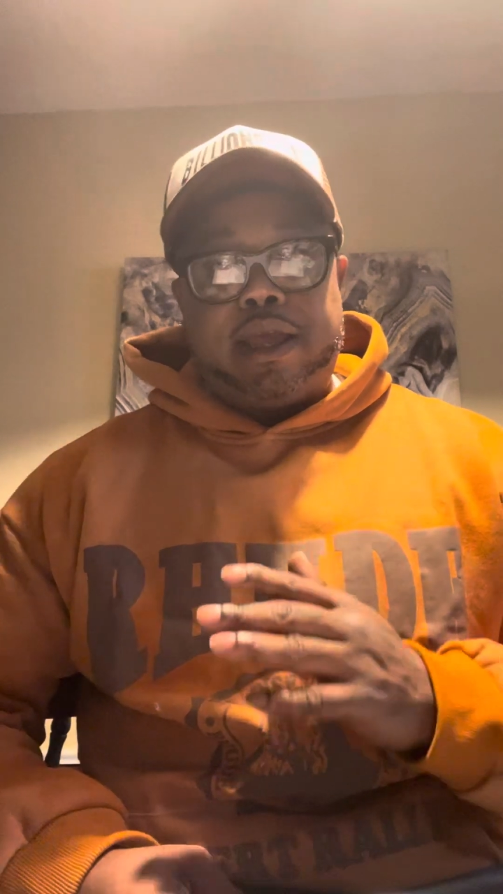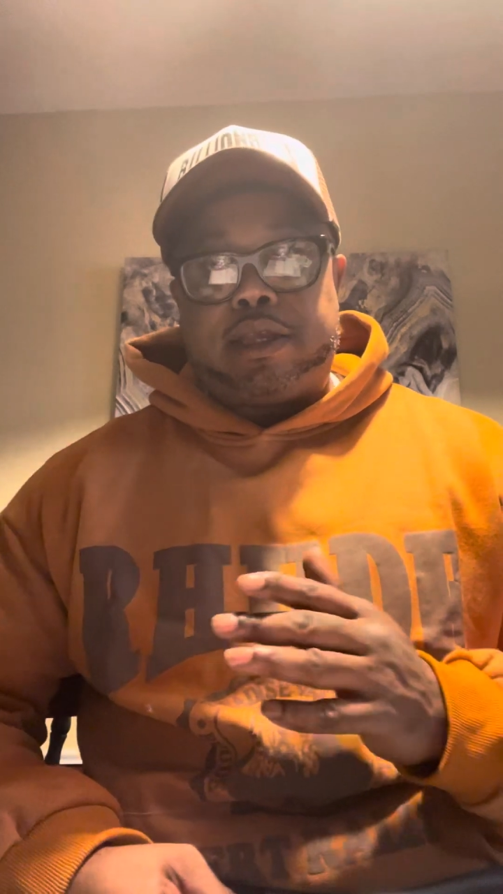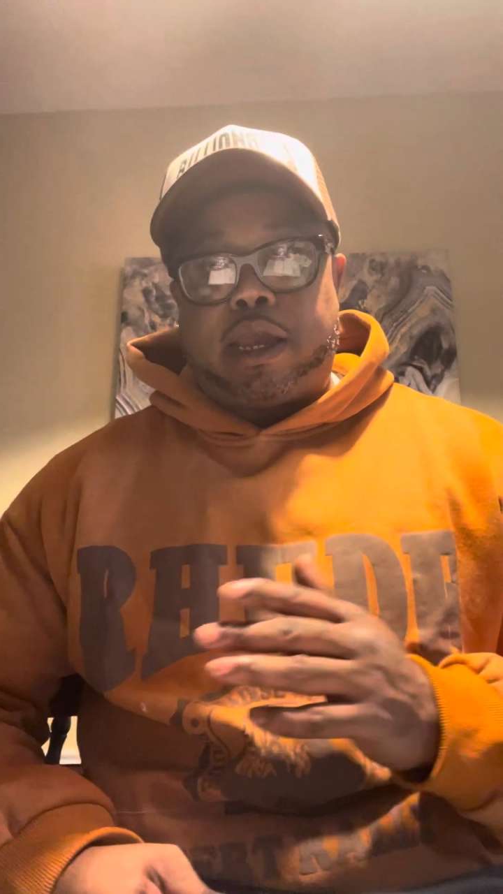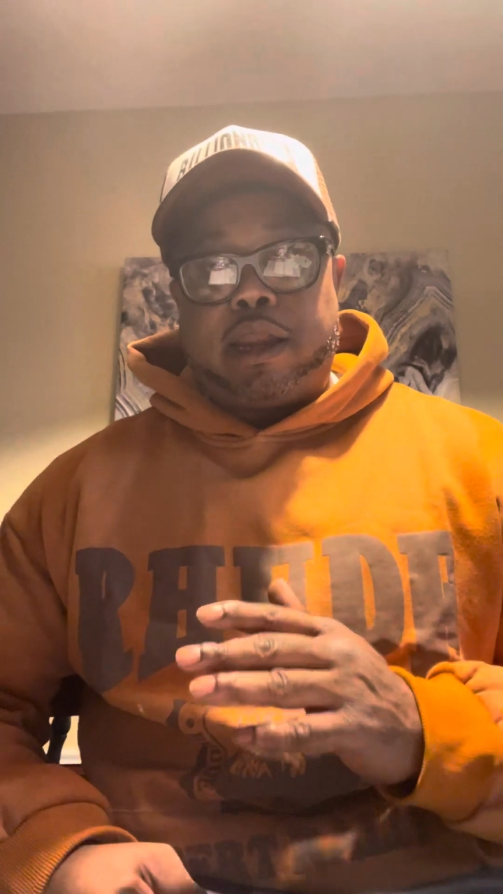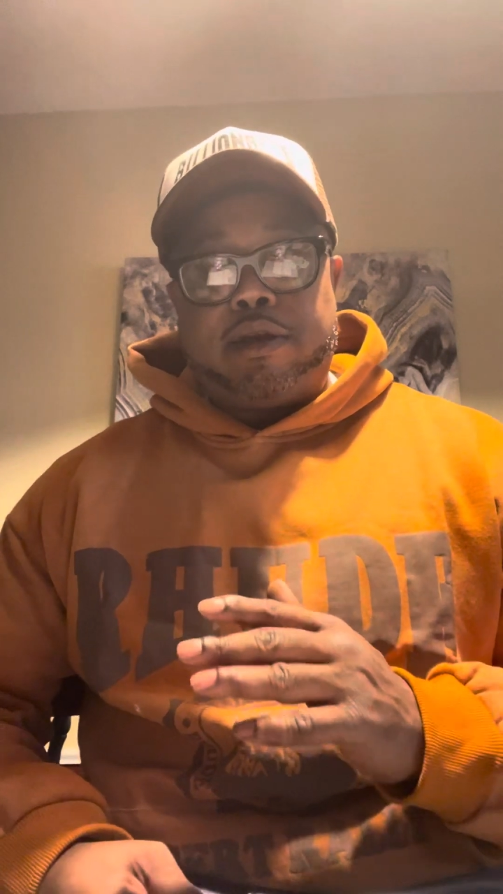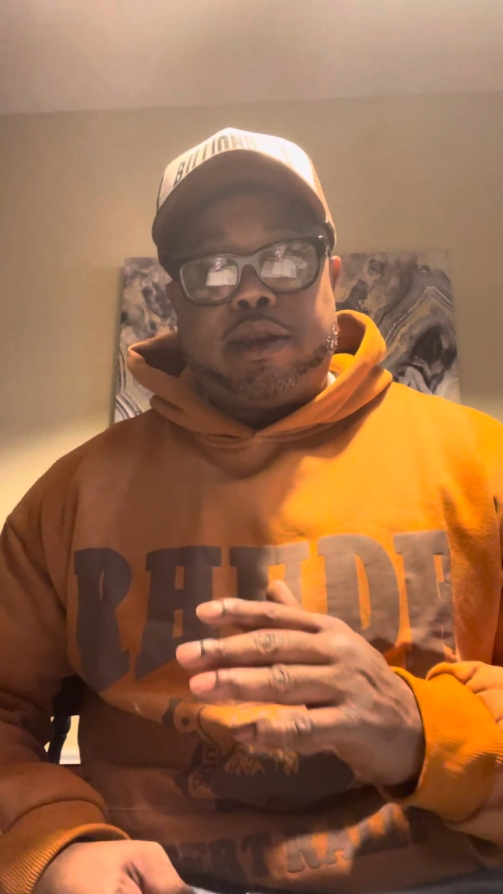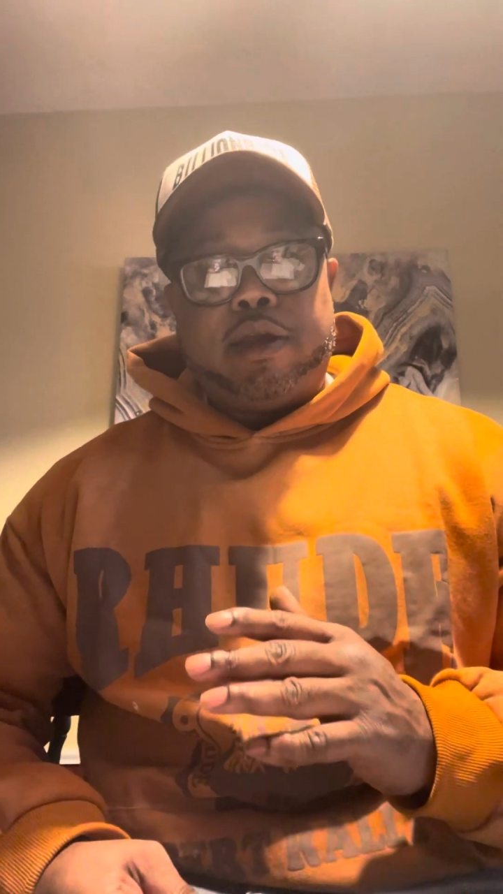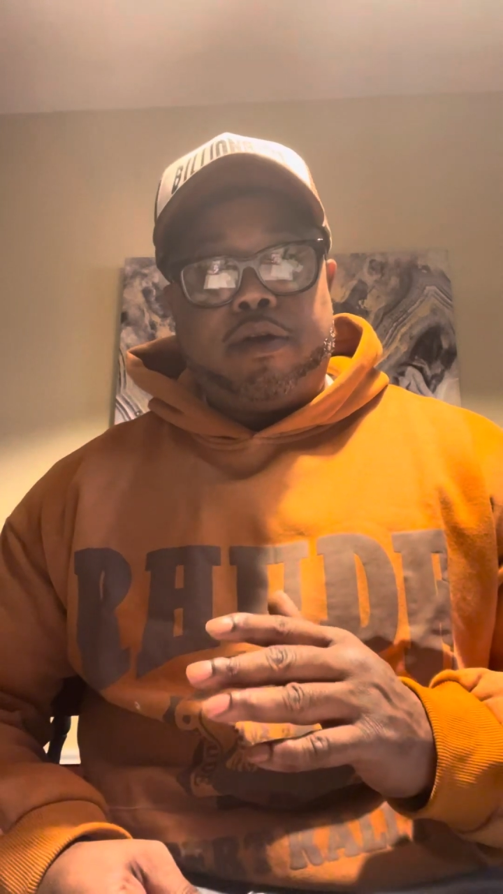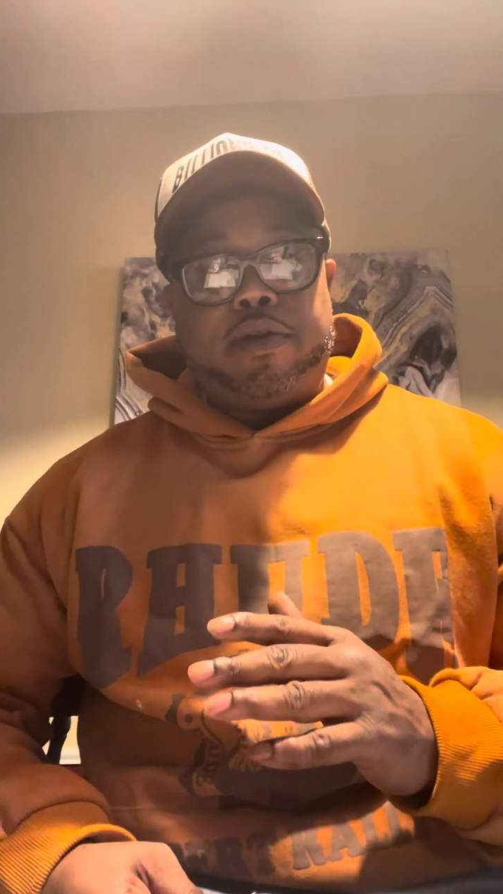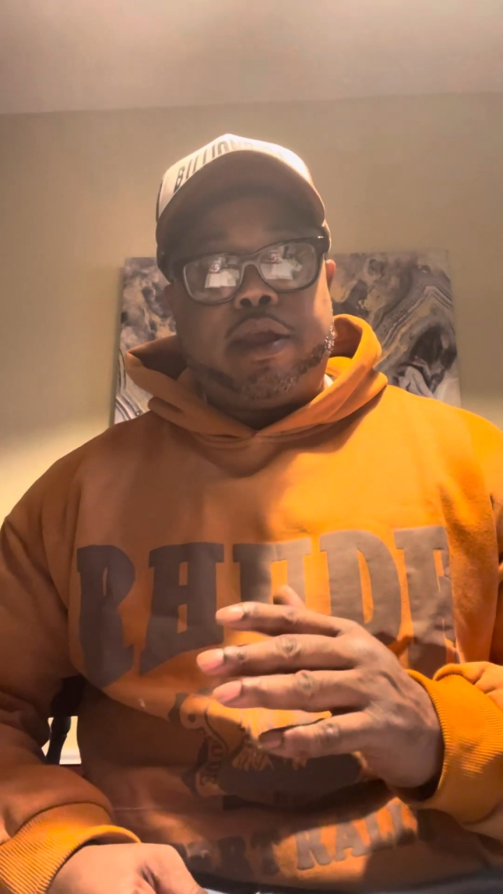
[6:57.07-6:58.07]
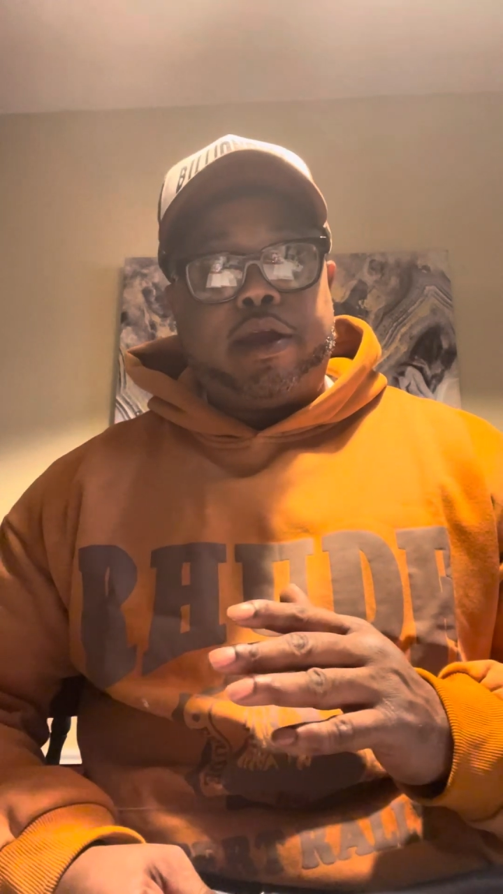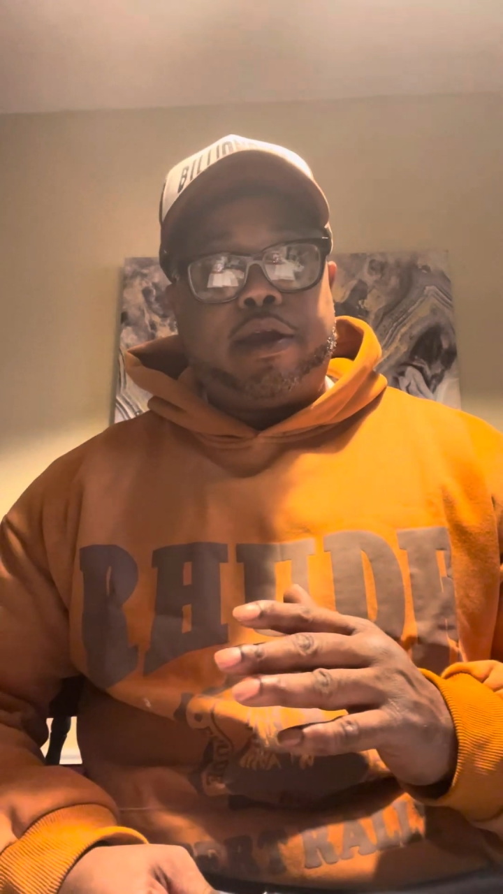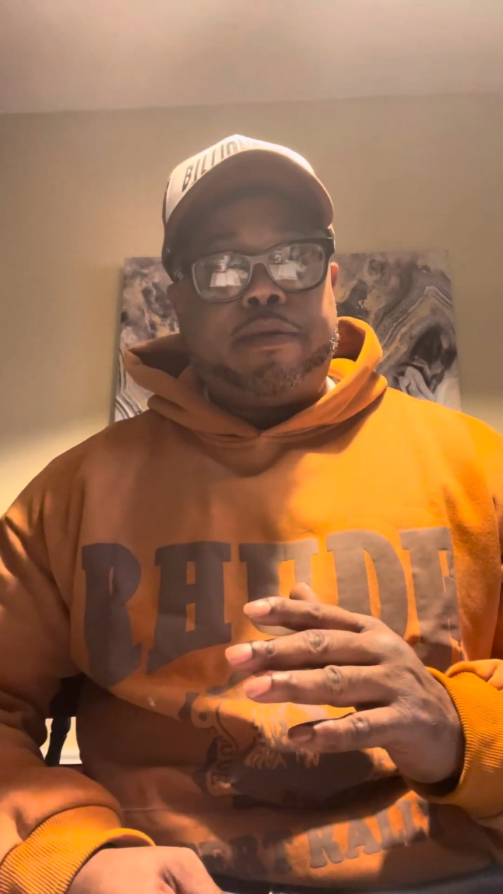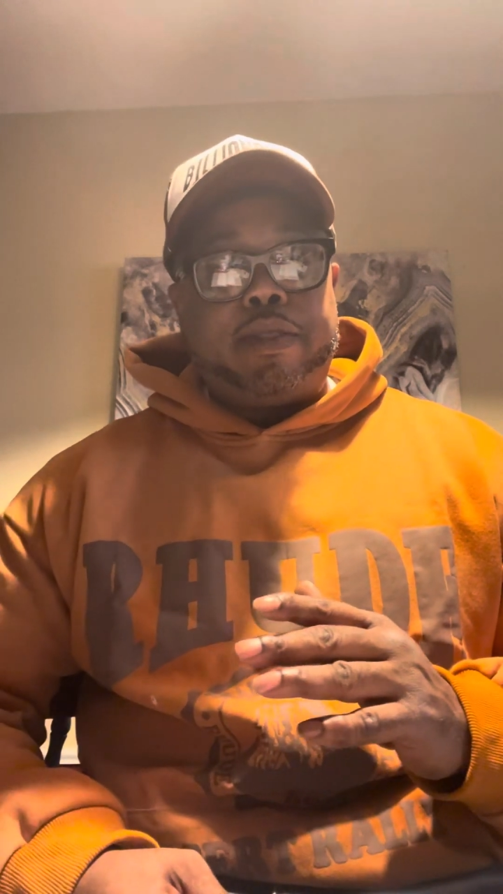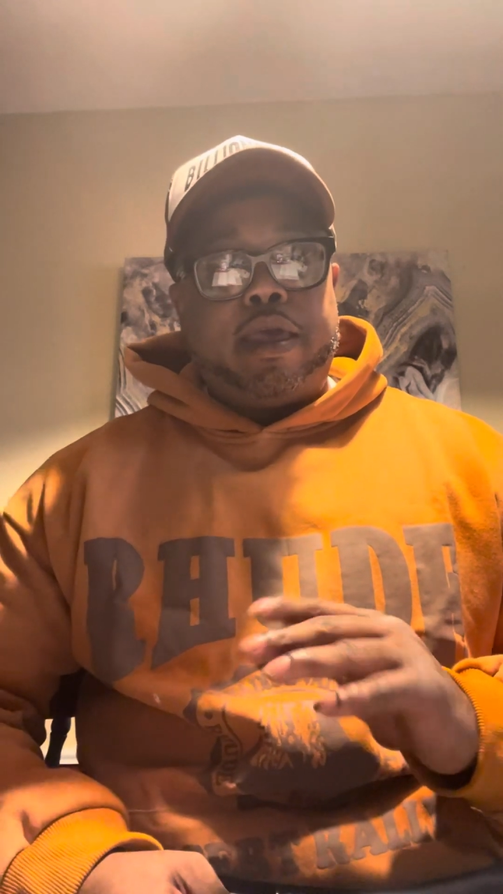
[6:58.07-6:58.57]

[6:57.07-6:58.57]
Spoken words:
It's clearly on there.